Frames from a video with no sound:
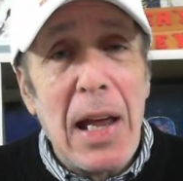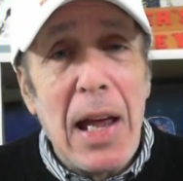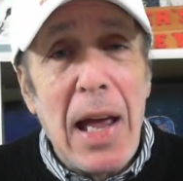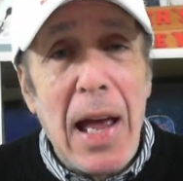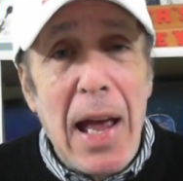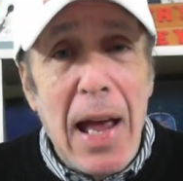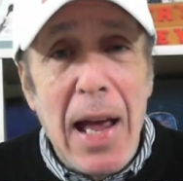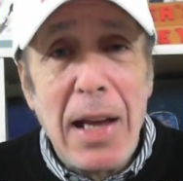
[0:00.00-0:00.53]

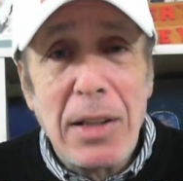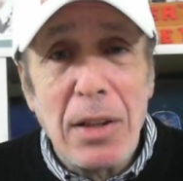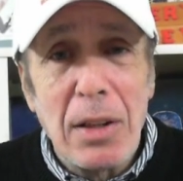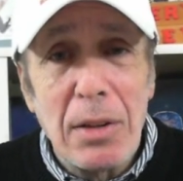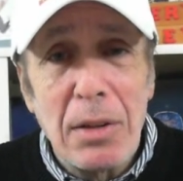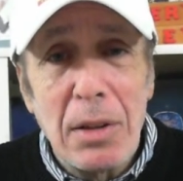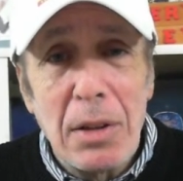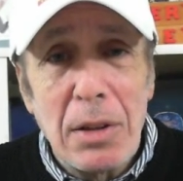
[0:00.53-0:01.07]
at
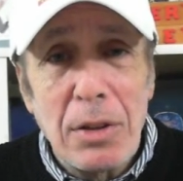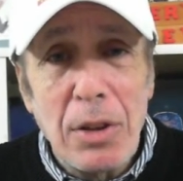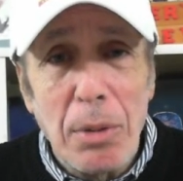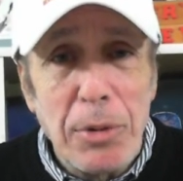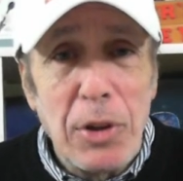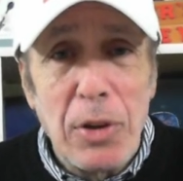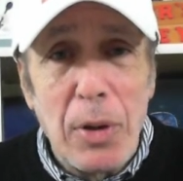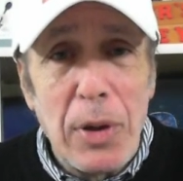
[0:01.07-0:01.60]

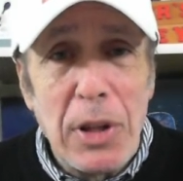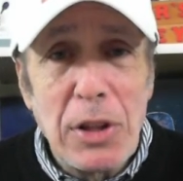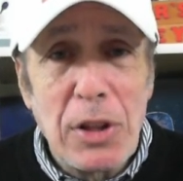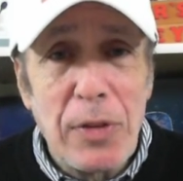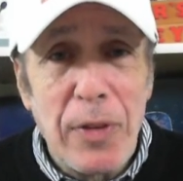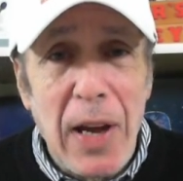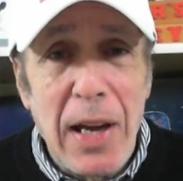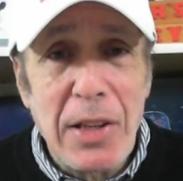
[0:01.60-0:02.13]
WWE's
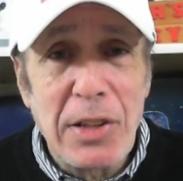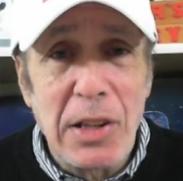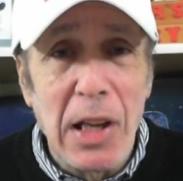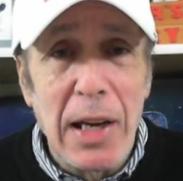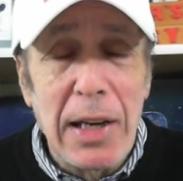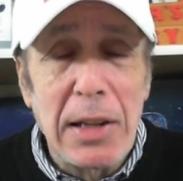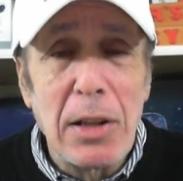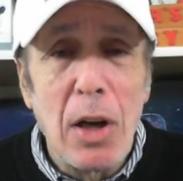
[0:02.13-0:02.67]

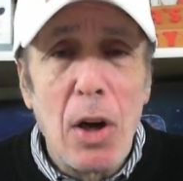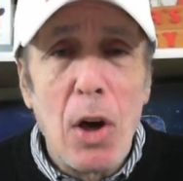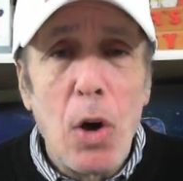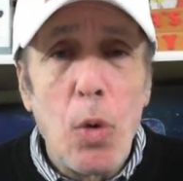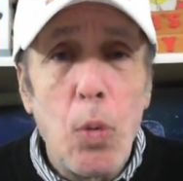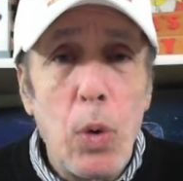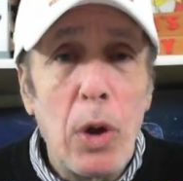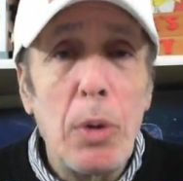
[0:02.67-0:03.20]
Fastlane
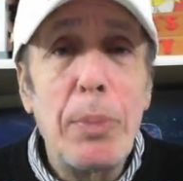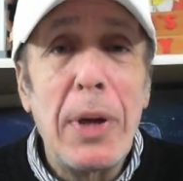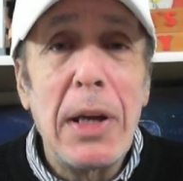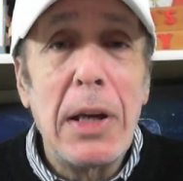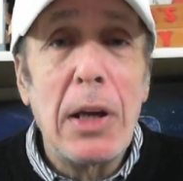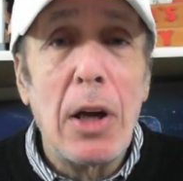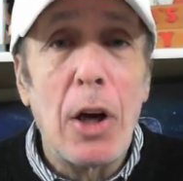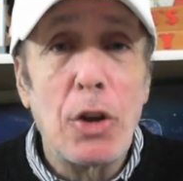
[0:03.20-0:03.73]
will
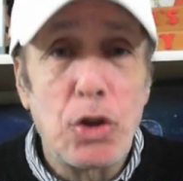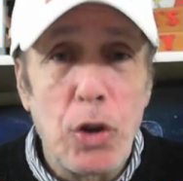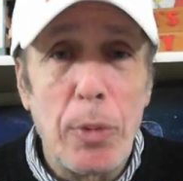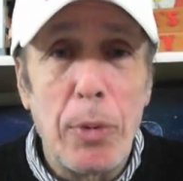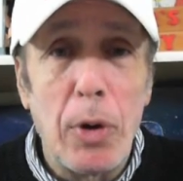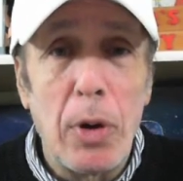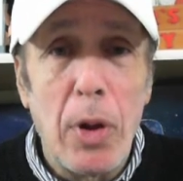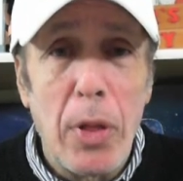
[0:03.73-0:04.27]
be a
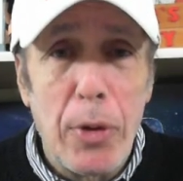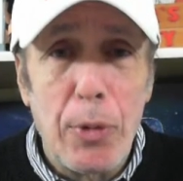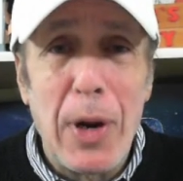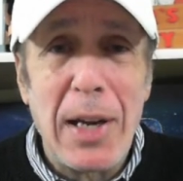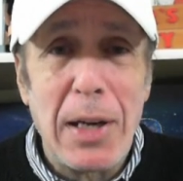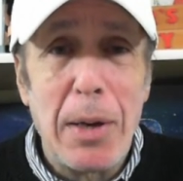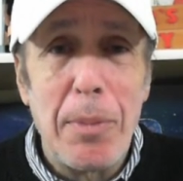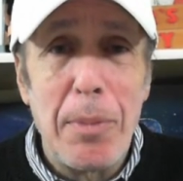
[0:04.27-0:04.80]
triple
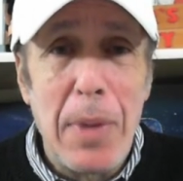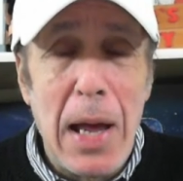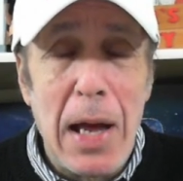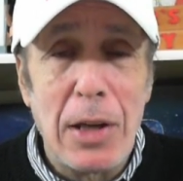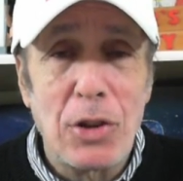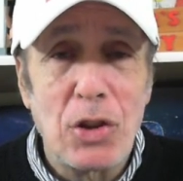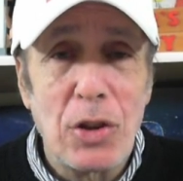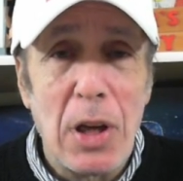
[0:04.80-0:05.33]
threat
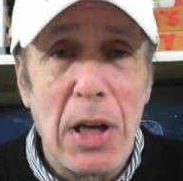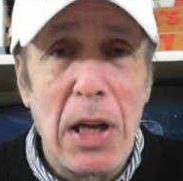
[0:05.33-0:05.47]
match.